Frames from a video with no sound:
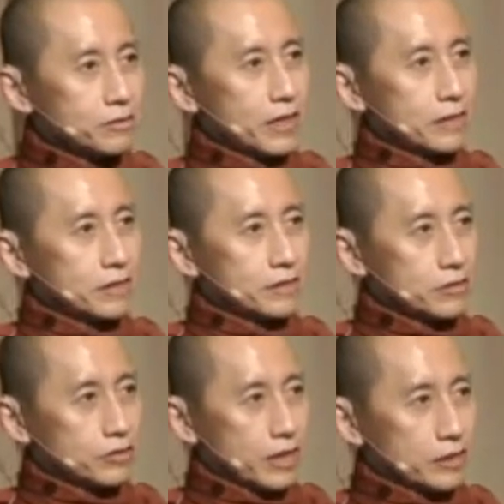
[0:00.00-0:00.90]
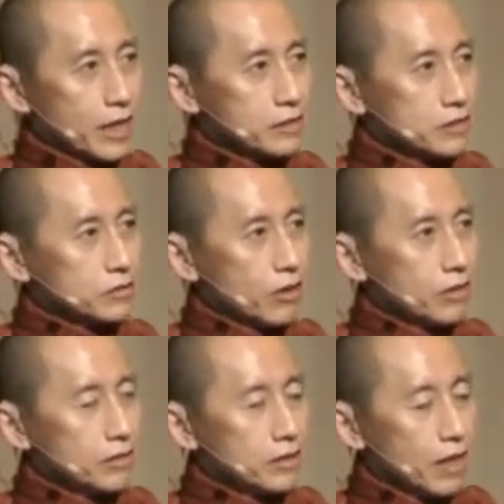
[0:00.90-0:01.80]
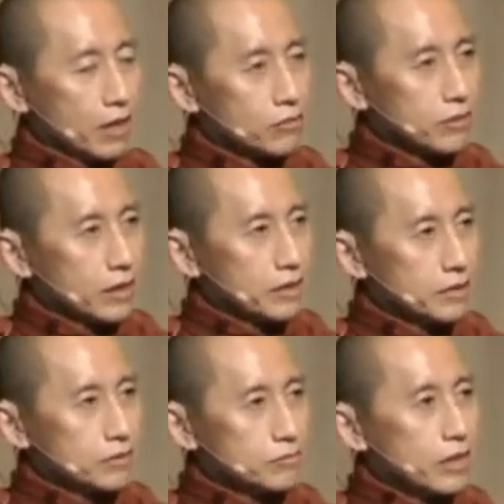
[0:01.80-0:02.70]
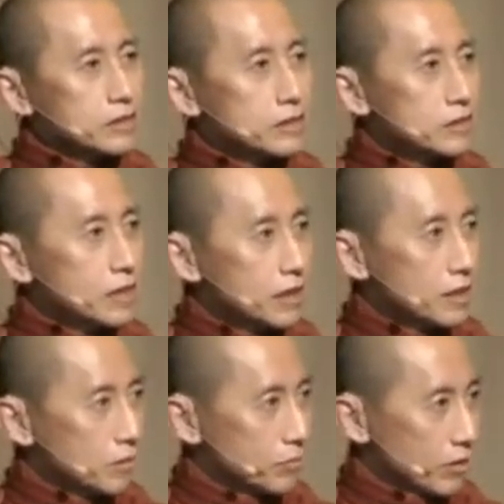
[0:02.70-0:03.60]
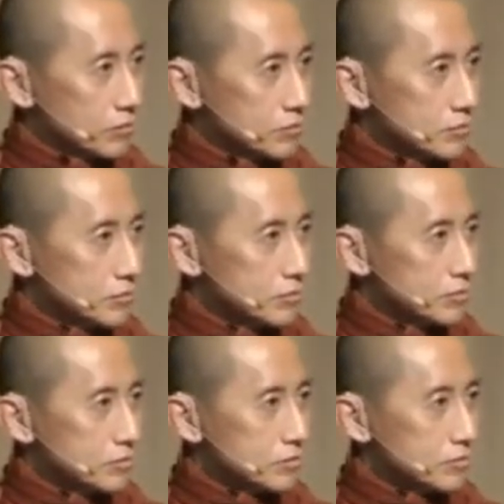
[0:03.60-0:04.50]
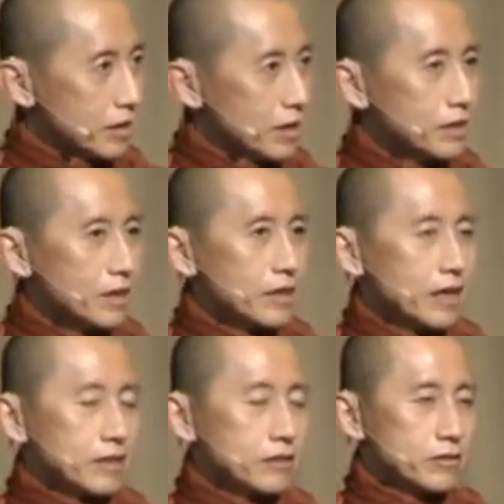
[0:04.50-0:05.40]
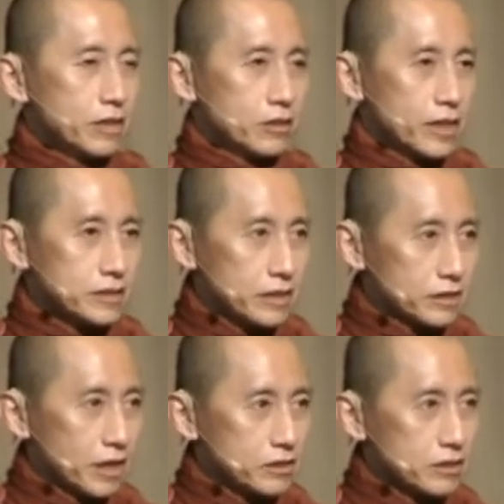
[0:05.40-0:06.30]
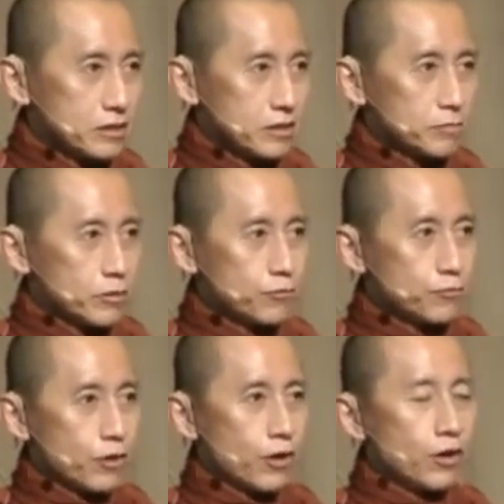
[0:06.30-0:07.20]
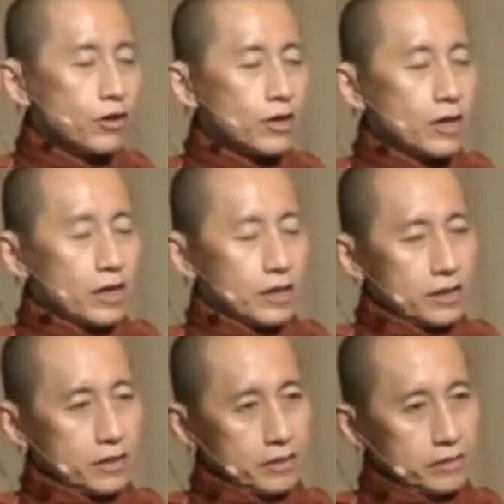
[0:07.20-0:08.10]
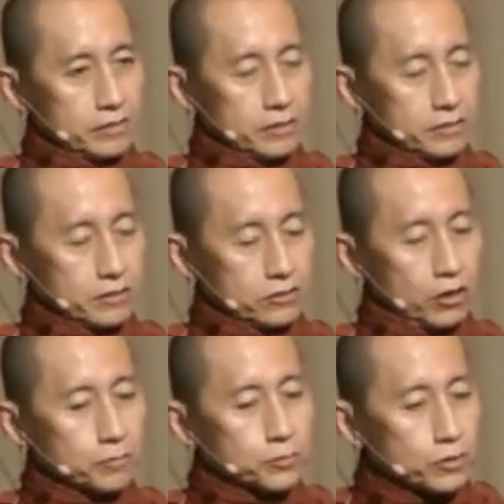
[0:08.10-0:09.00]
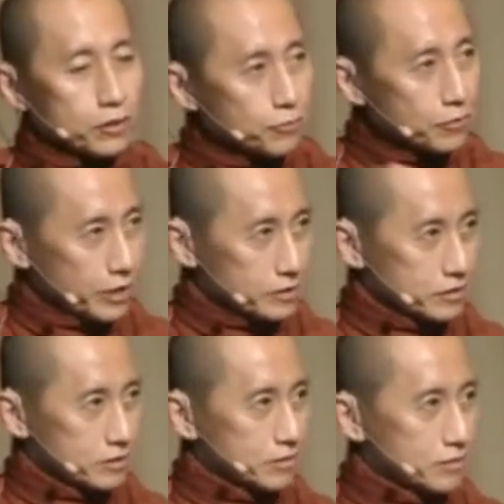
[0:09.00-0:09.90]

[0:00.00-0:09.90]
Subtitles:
you can catch the thought and look at it. What is it thinking about? Right? And then you can catch the intention, and before the thought proliferates,